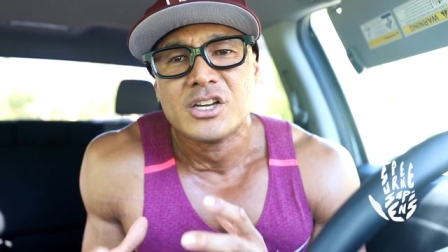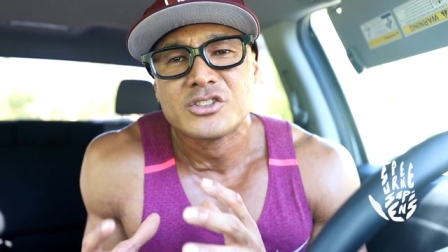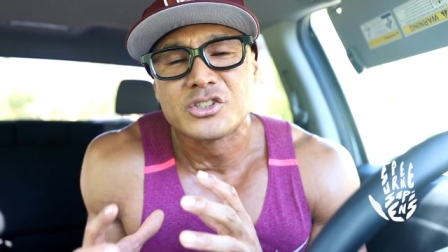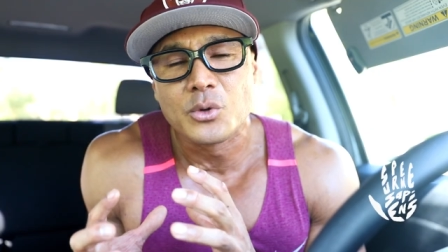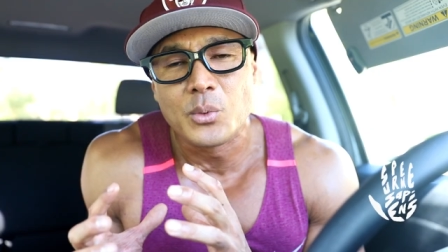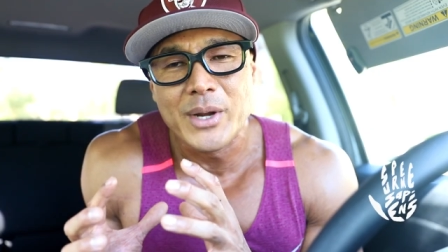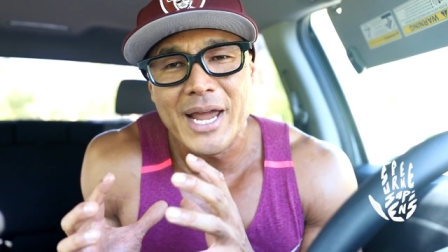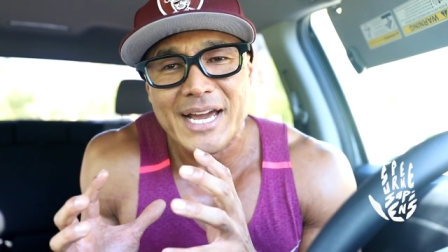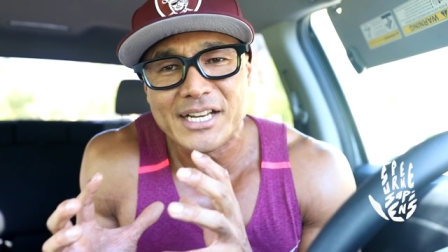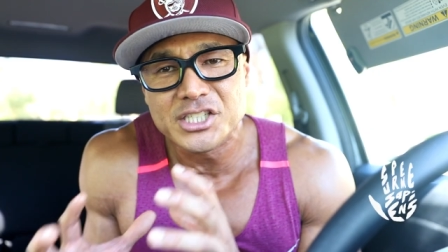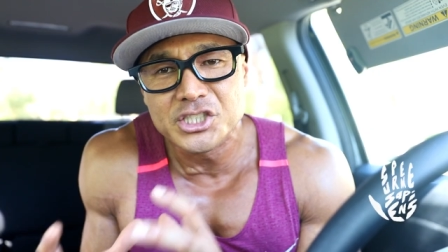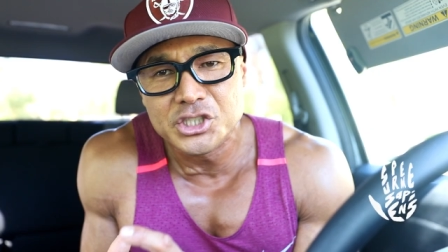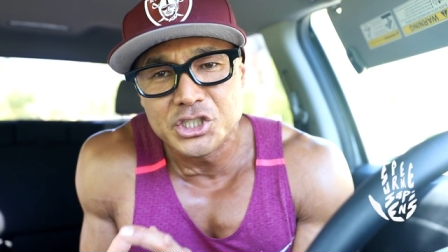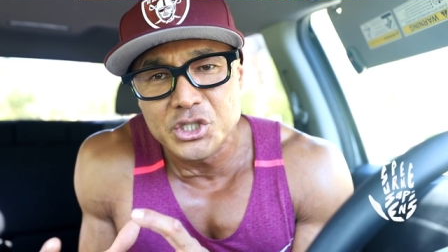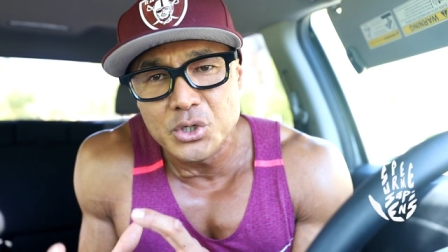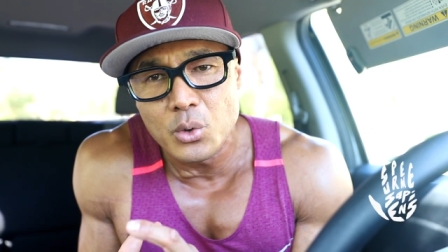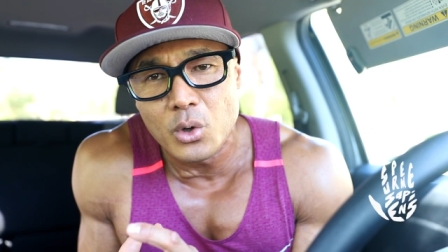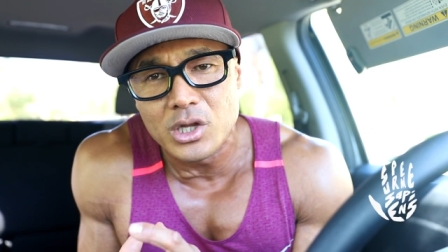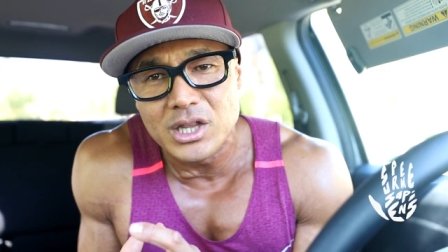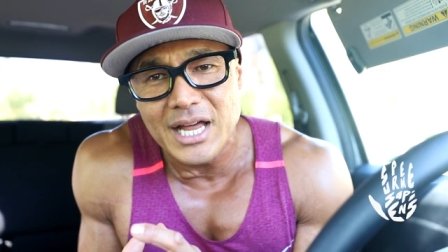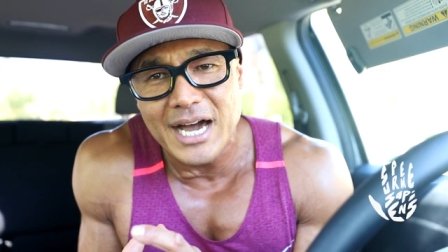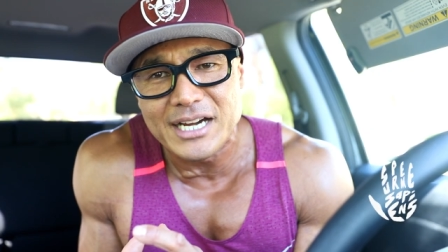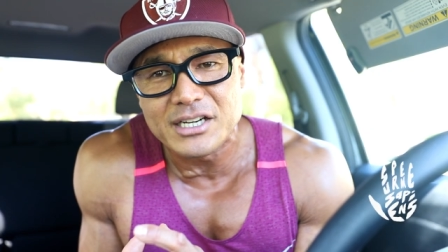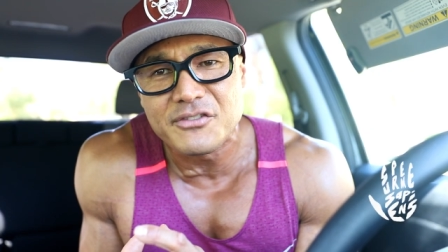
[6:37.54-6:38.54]
So we had to do
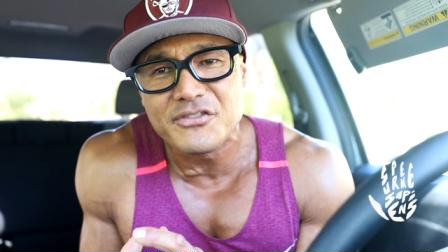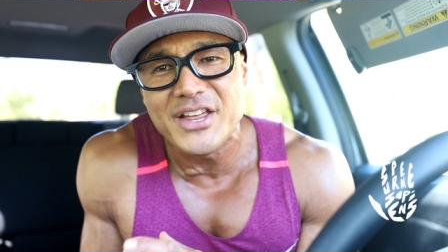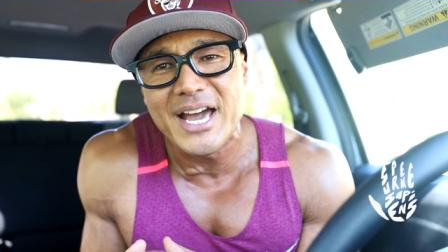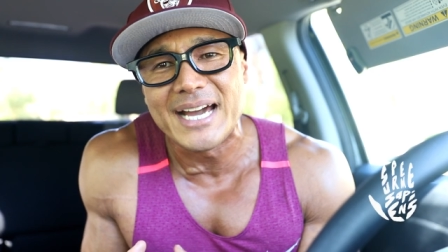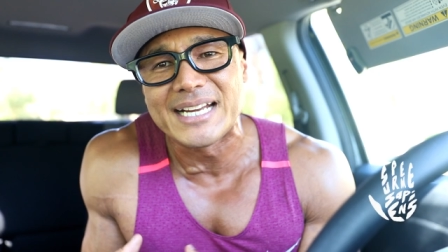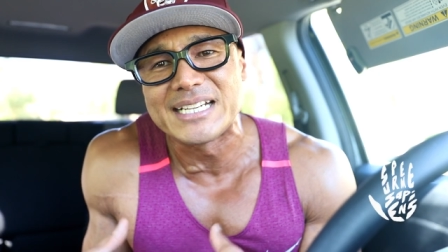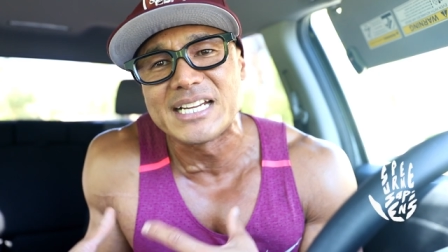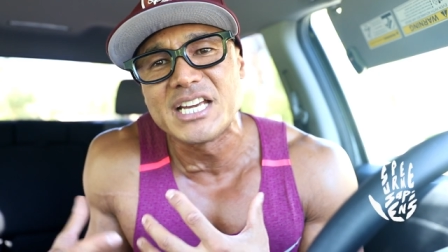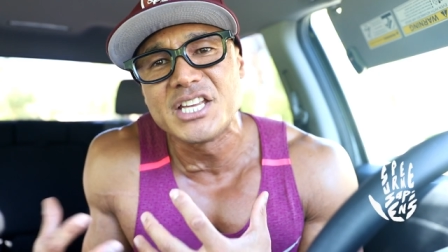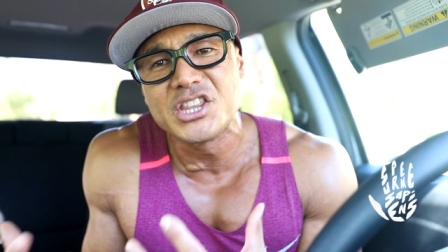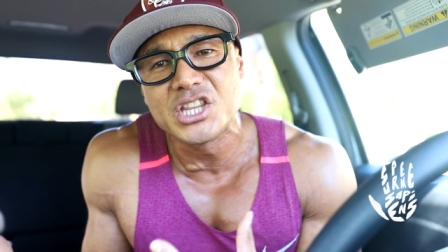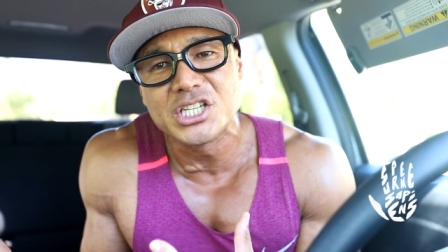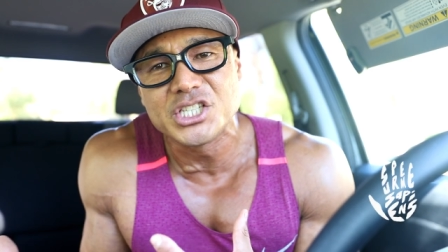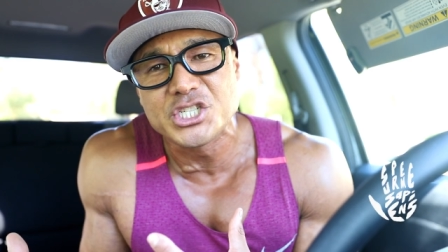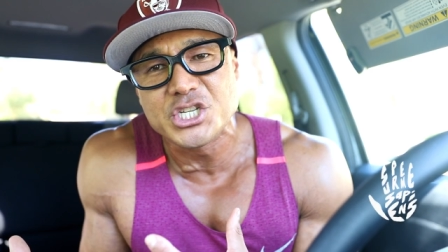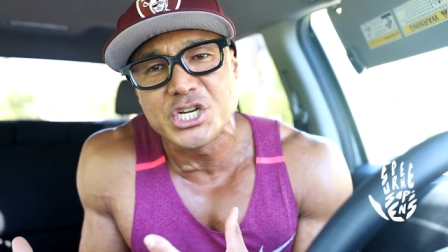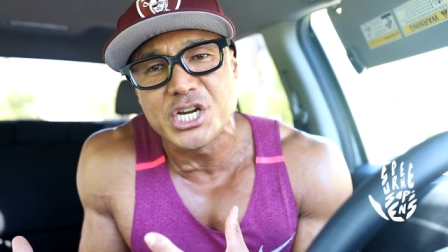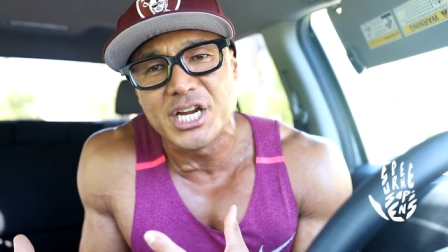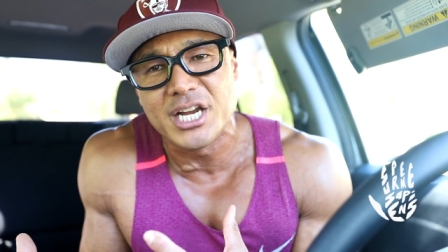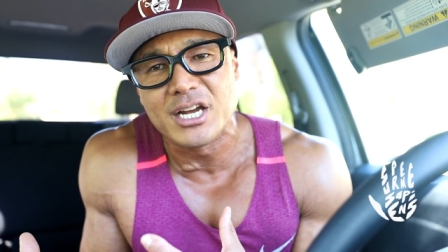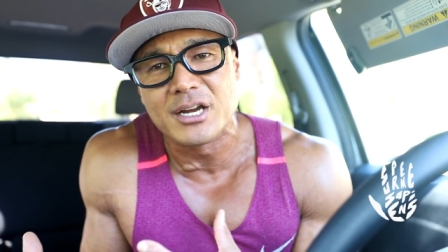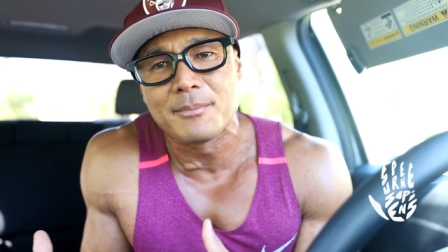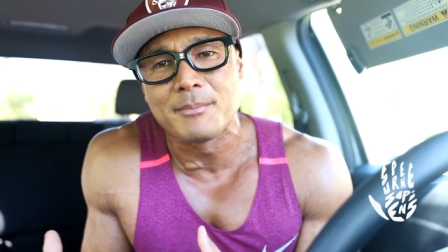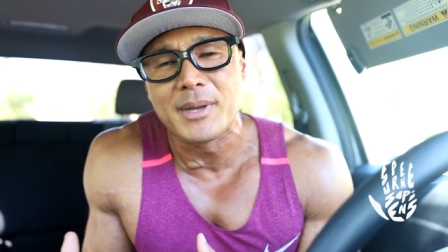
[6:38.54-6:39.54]
a lot of that in the
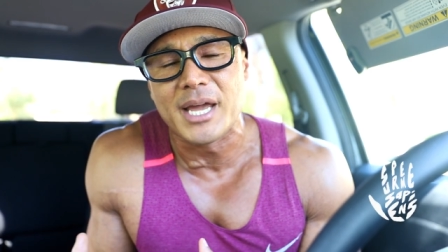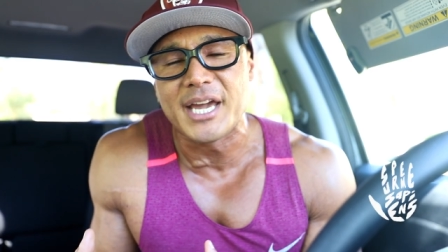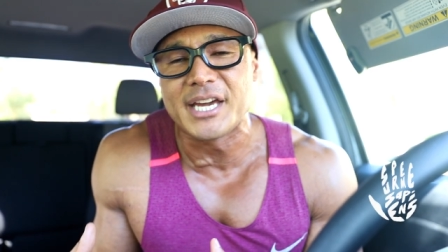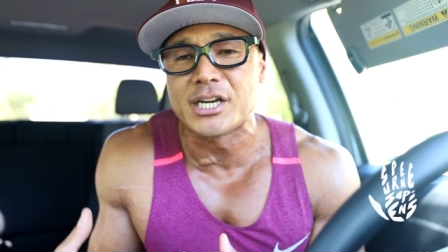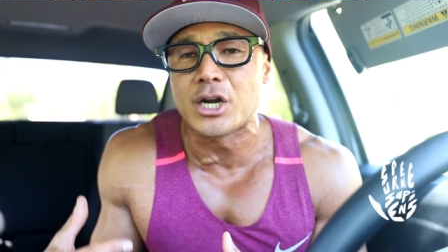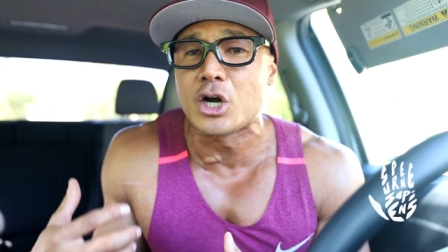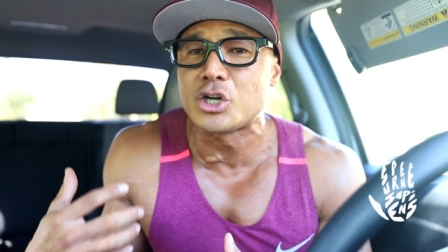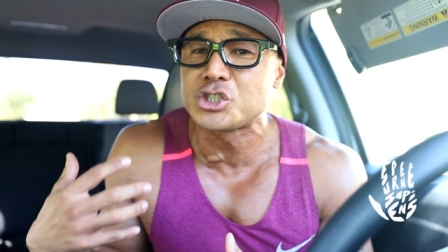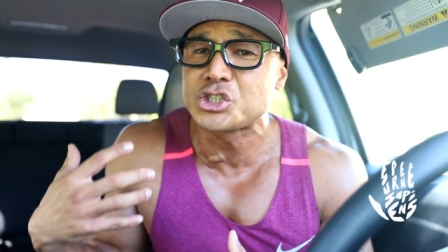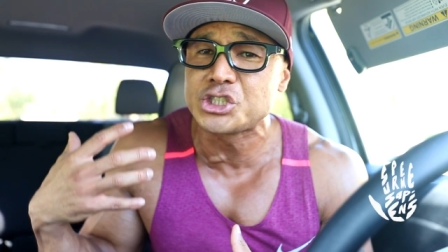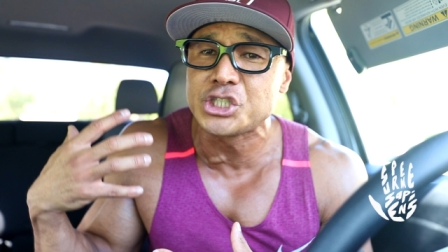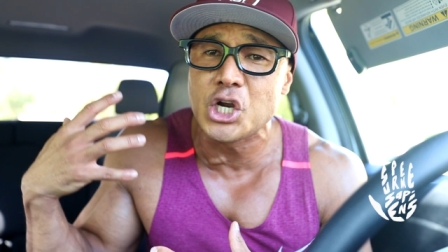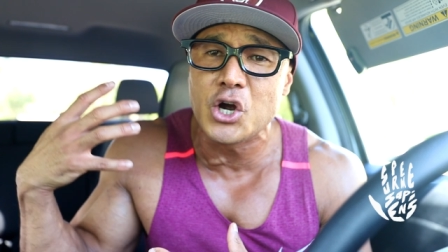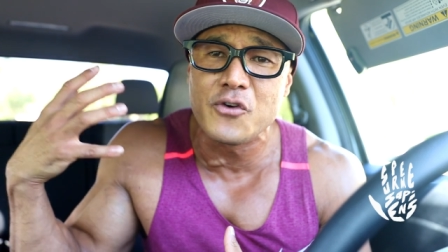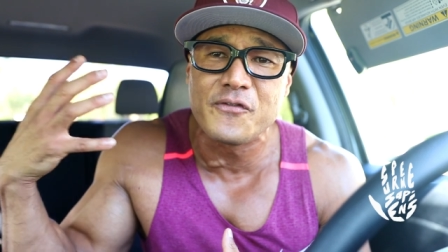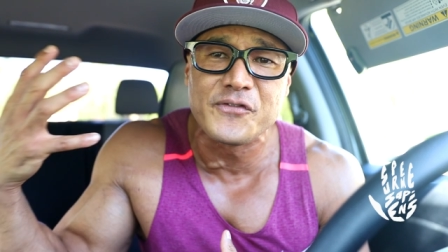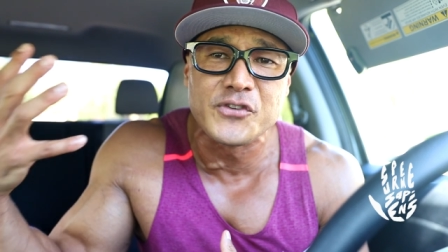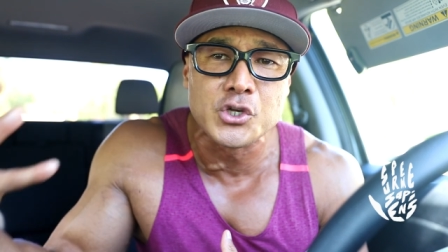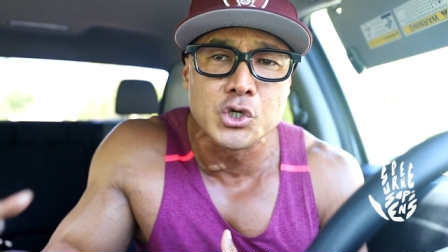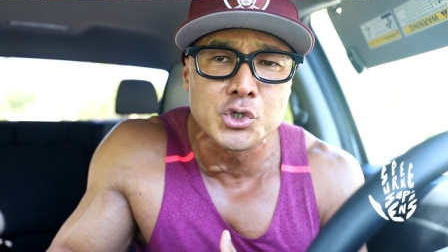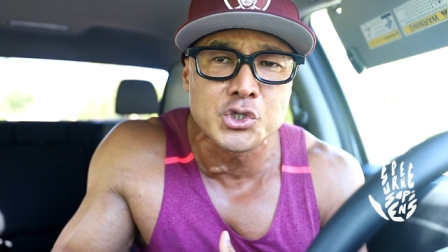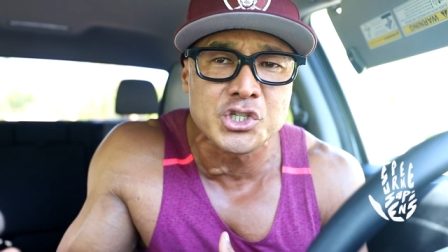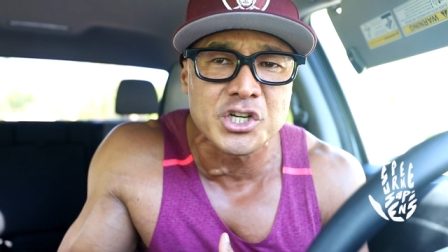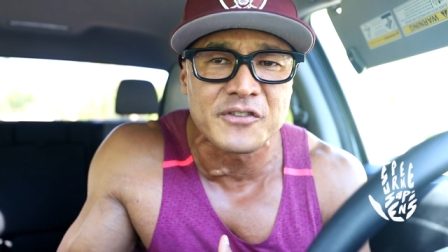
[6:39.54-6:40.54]
gym and I'll show
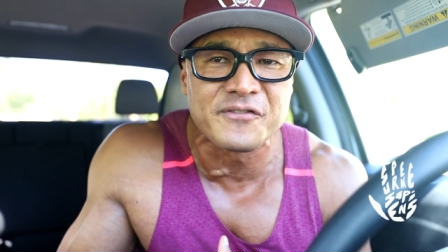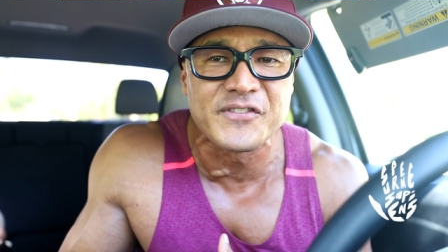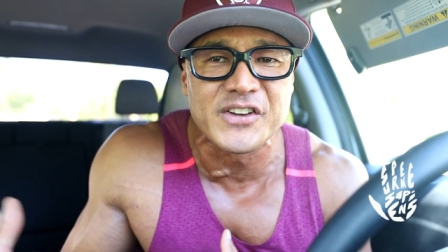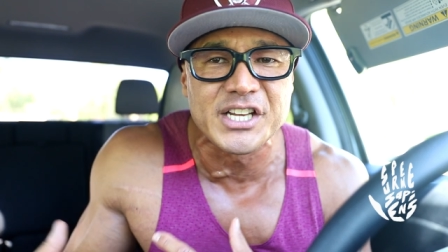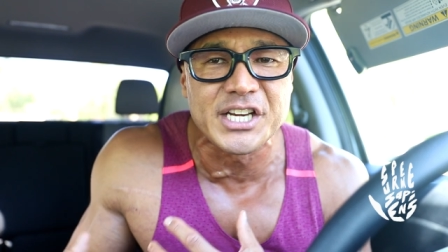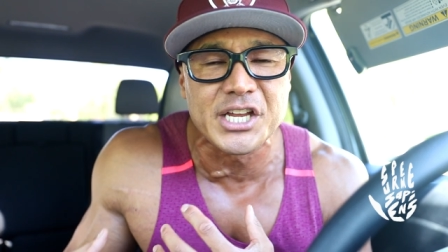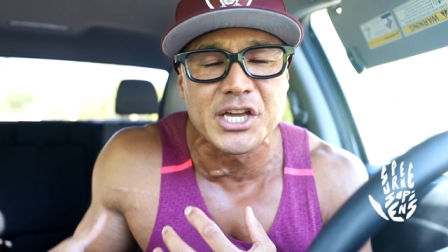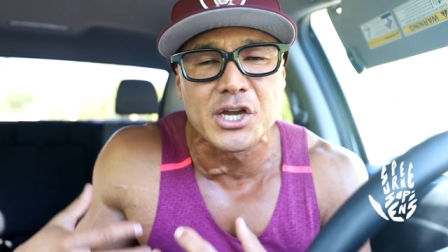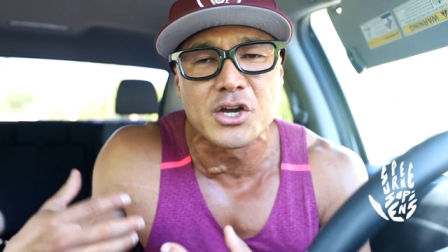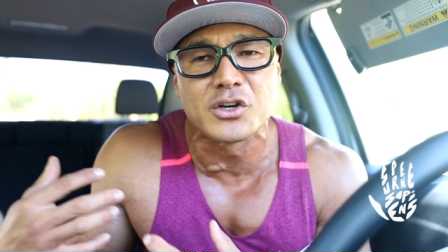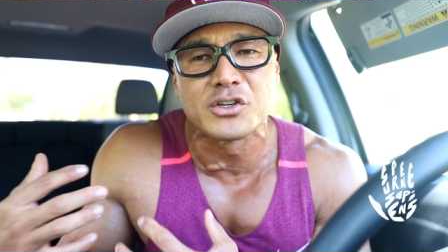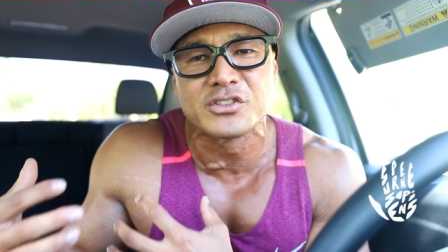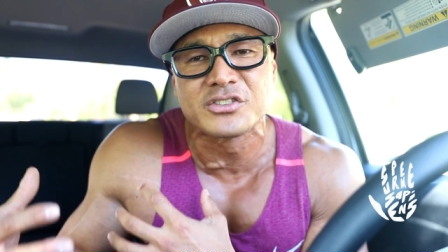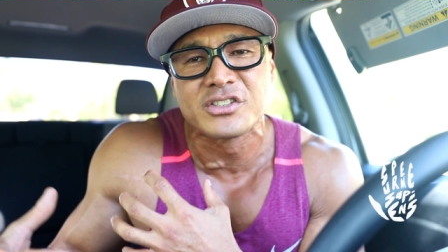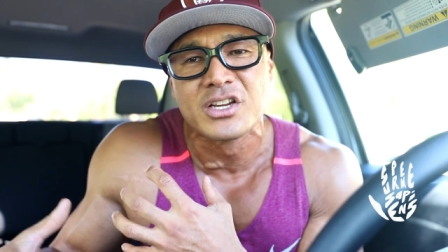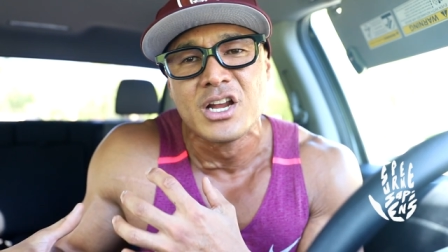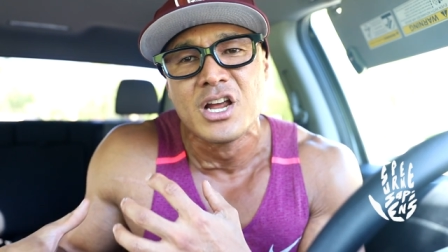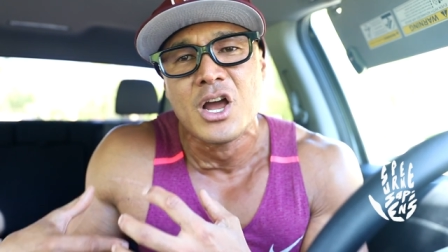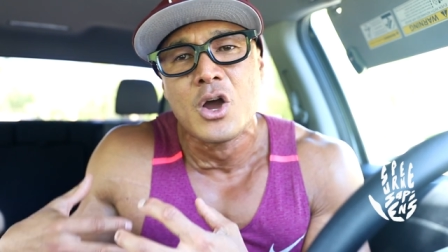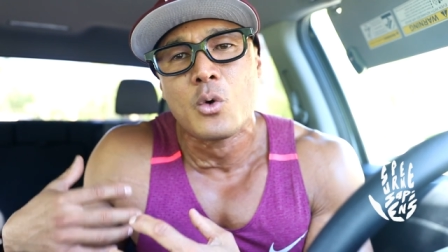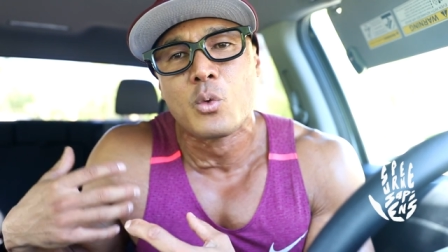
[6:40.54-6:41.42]
future videos